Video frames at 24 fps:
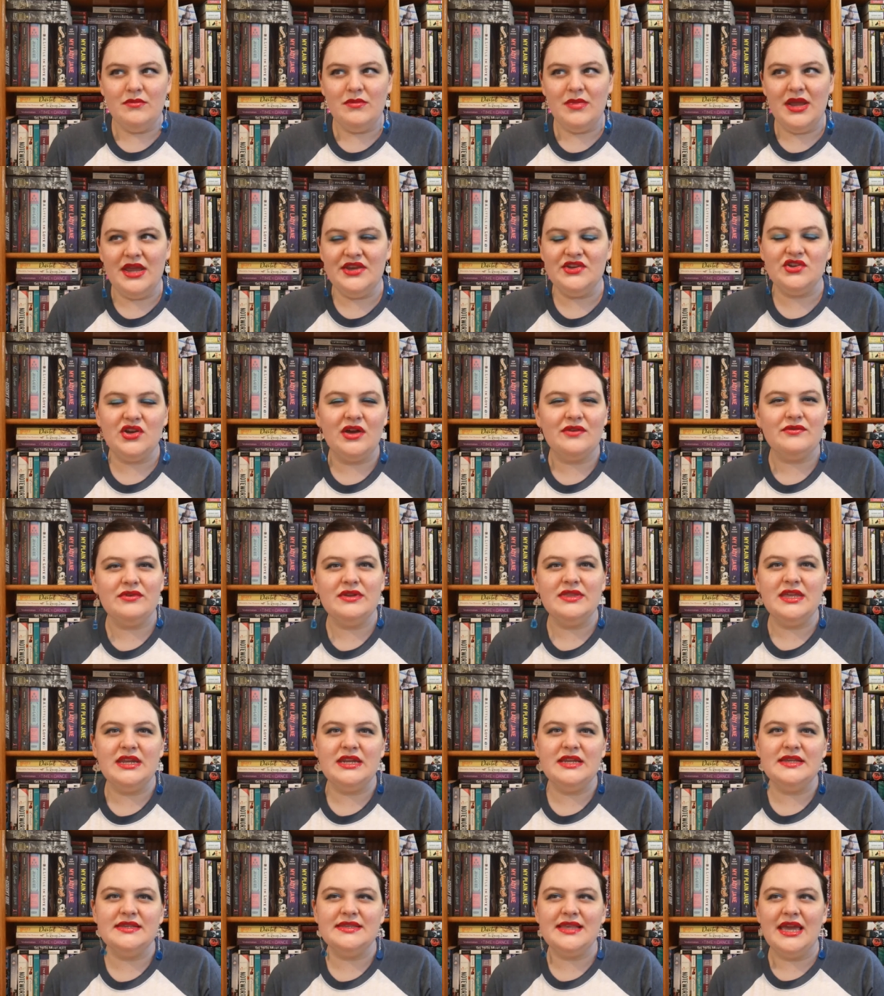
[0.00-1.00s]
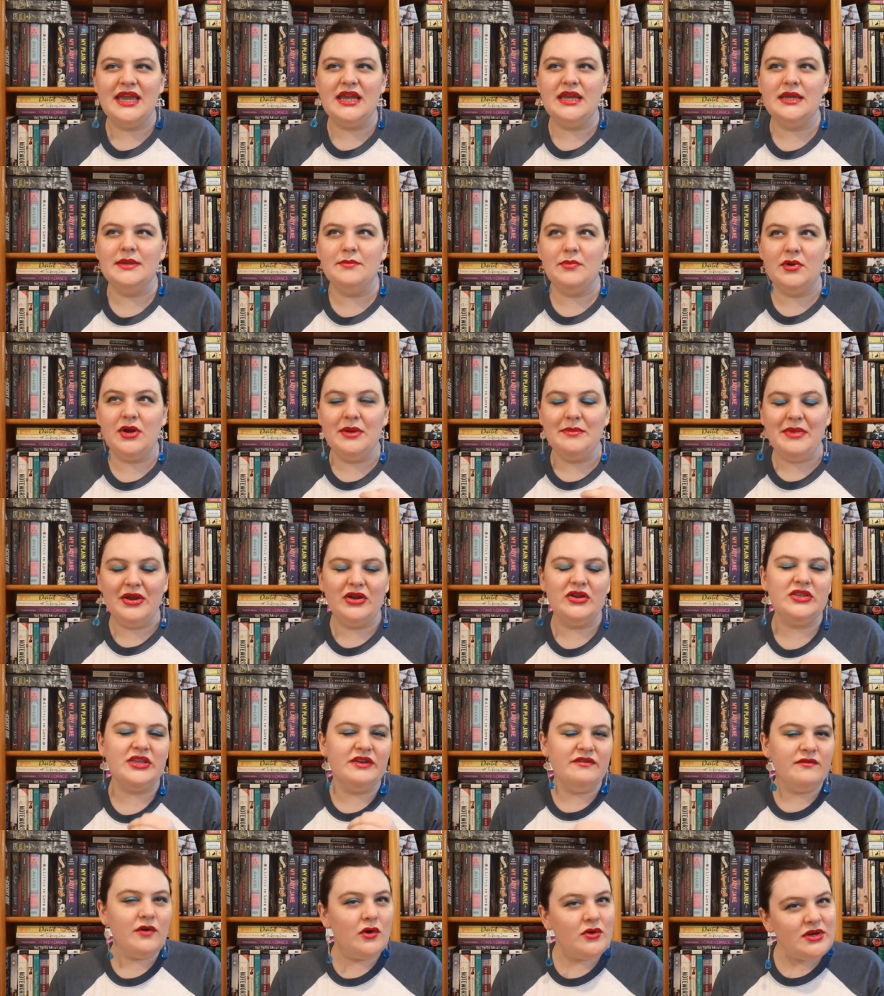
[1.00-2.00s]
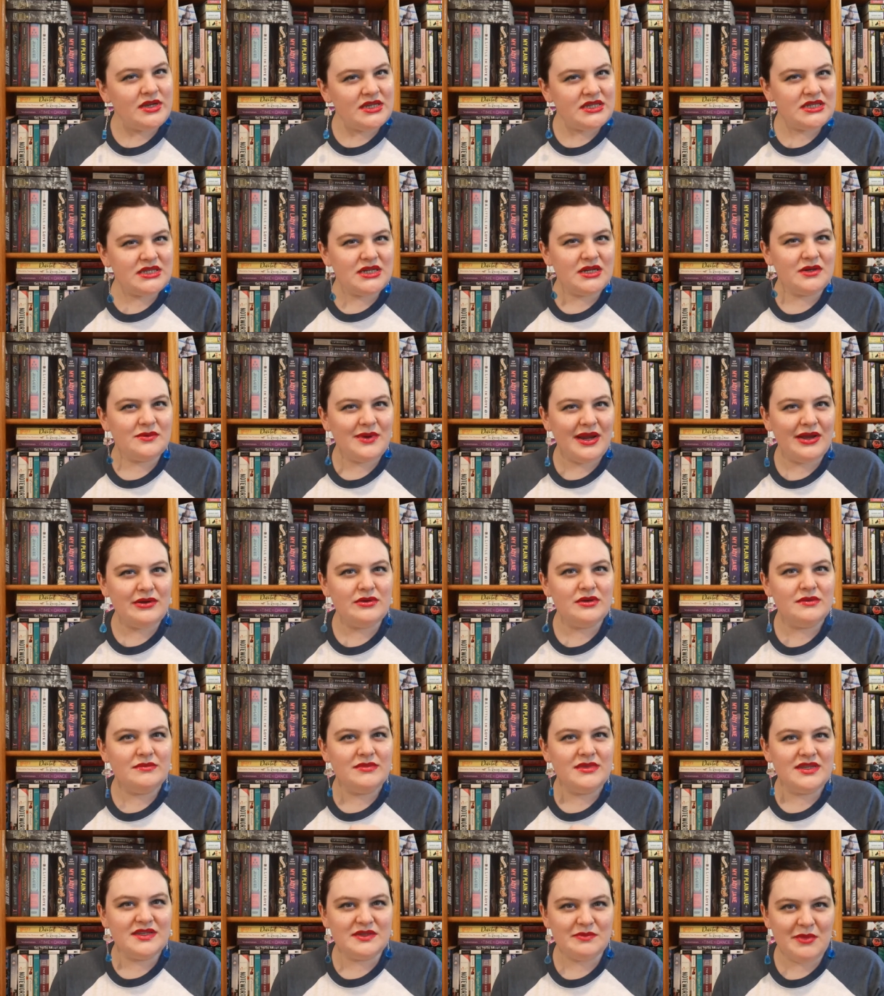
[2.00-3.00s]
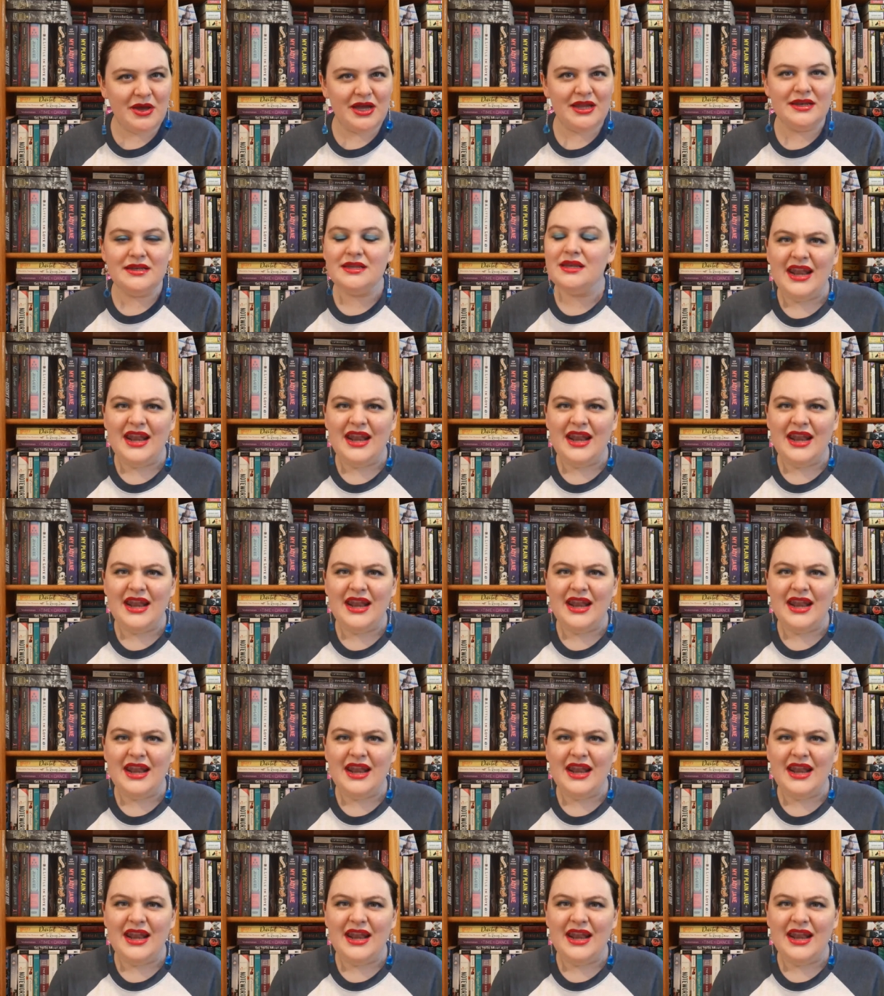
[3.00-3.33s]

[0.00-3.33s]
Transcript: a genre that is like primarily focused around the smut.